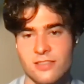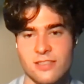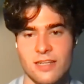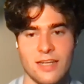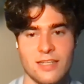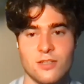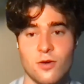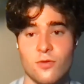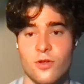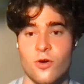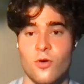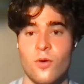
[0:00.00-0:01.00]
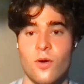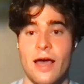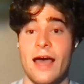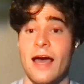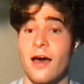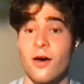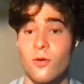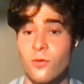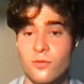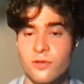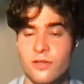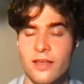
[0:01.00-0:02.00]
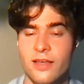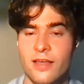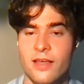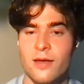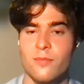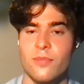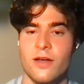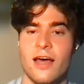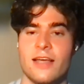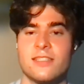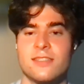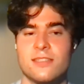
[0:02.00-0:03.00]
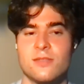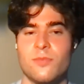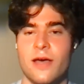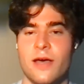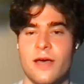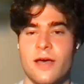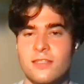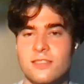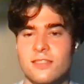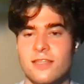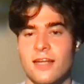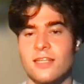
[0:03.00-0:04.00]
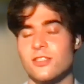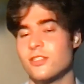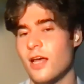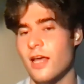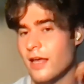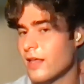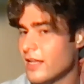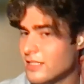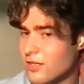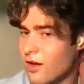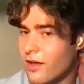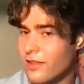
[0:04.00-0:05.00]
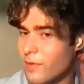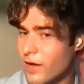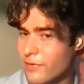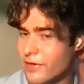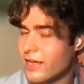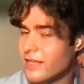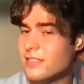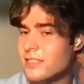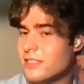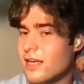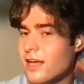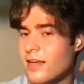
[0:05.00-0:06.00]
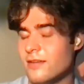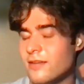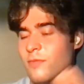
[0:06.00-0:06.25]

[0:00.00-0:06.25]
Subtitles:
and I don't know how, but I suspect that it's on my Mackenzie side.